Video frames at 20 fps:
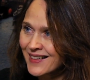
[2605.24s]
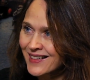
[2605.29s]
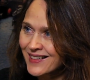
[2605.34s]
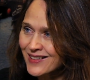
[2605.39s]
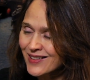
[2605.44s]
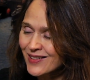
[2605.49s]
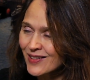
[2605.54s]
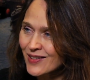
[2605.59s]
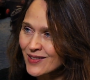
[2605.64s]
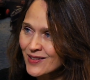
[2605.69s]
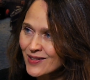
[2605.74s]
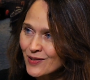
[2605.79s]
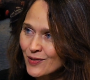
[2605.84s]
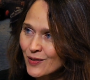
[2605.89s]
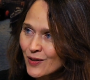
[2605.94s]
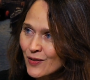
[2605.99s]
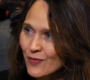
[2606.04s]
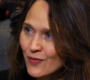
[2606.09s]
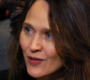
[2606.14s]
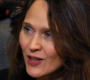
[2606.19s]
So it's
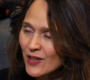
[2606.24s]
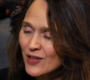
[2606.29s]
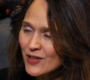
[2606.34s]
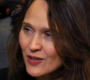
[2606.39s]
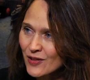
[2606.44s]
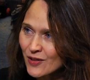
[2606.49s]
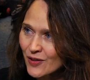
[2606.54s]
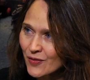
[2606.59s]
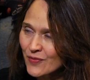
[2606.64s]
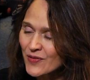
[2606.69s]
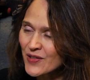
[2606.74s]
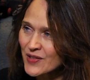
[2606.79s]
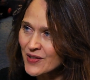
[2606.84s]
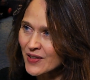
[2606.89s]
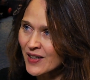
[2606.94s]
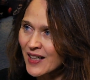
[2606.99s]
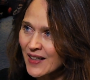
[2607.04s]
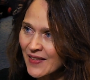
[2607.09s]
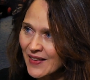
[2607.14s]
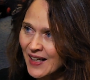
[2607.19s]
not a version of
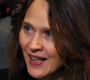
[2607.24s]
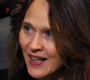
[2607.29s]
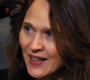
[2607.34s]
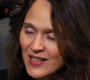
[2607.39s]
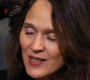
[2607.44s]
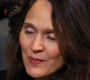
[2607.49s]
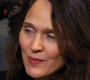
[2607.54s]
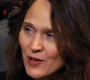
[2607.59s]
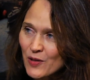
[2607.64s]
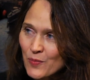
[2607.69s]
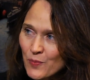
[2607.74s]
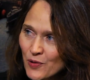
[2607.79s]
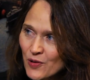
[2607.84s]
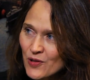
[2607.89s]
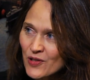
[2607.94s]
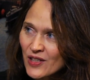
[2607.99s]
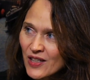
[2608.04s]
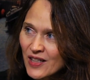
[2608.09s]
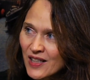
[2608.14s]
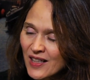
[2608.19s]
design that has some
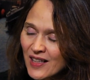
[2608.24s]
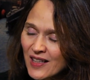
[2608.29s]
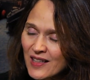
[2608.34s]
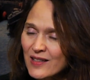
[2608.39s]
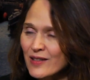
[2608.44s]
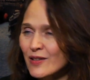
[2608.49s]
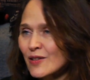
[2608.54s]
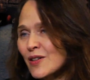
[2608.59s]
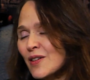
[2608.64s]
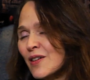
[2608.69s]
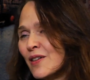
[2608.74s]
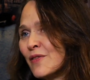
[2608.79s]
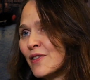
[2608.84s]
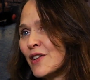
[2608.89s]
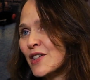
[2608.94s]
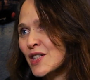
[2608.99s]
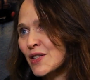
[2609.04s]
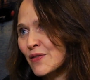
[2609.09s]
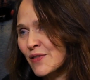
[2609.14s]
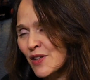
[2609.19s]
anthropology in it. It's not a
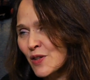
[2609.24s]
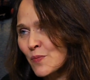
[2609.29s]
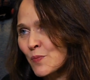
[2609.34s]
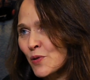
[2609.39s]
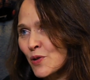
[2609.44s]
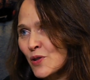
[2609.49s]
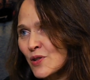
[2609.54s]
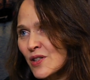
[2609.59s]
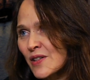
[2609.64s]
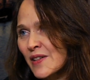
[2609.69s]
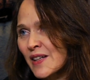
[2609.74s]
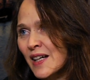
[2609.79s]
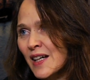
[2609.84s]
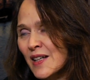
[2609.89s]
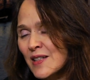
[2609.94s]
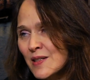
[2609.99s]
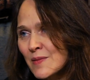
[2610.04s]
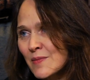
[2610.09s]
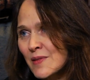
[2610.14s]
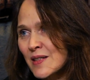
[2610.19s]
version of anthropology that
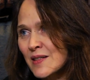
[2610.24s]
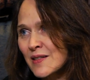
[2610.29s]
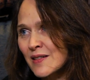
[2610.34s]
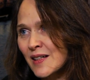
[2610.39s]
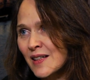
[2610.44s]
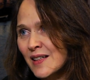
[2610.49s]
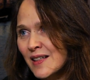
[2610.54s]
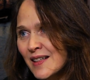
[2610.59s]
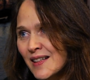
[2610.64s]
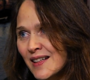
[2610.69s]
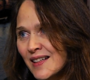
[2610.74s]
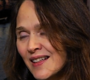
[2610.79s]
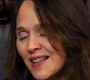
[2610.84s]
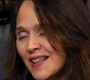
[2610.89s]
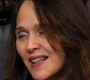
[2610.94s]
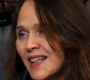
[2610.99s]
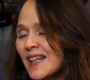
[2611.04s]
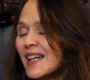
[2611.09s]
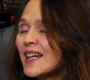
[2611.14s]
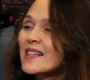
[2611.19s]
has some design in it.
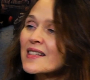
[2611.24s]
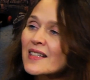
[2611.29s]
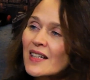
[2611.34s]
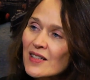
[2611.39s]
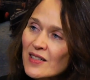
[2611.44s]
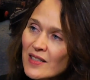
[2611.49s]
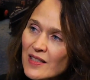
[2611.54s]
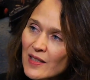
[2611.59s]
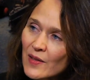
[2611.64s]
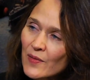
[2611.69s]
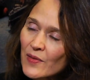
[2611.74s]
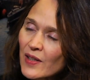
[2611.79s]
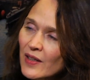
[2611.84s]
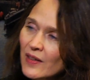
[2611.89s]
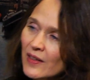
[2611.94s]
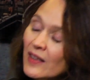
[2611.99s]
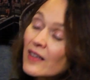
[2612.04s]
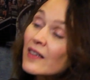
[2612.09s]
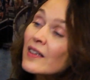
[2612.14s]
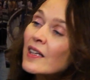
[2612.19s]
It's actually
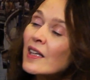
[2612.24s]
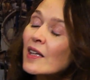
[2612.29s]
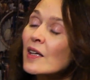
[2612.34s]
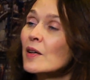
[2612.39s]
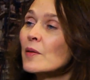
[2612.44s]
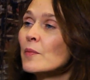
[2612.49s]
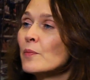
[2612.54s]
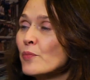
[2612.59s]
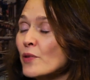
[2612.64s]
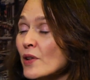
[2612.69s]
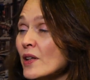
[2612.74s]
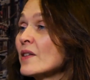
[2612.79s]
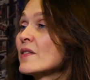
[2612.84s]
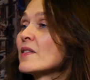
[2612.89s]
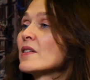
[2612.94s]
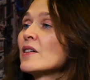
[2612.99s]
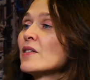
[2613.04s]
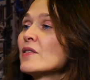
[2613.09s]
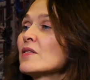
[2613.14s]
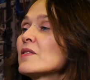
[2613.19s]
something that
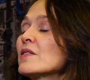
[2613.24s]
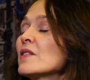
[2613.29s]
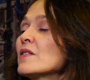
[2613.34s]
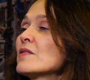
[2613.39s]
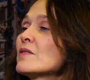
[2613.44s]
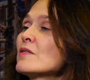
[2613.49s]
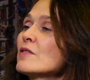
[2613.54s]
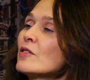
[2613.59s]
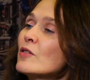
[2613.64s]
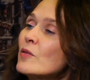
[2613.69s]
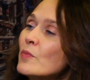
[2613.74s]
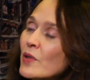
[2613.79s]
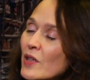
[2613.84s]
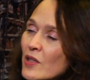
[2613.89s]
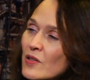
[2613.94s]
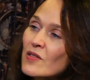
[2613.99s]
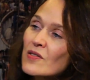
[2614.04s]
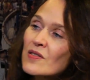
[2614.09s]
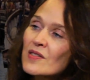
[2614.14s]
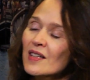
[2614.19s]
brings those two
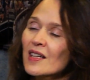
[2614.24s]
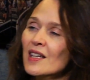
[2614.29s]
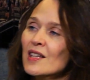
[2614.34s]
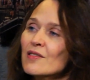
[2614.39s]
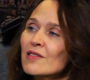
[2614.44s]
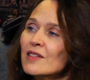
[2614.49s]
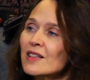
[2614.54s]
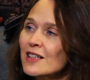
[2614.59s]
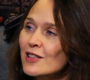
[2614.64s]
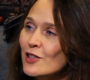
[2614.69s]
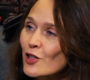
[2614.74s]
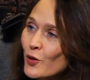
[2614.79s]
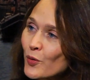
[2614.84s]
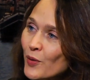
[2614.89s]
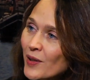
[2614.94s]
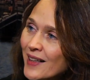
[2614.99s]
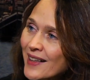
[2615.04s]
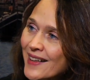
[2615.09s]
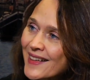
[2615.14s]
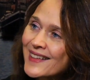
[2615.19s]
approaches together in a new
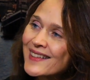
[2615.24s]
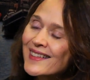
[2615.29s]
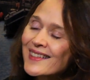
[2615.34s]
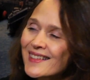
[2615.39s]
way,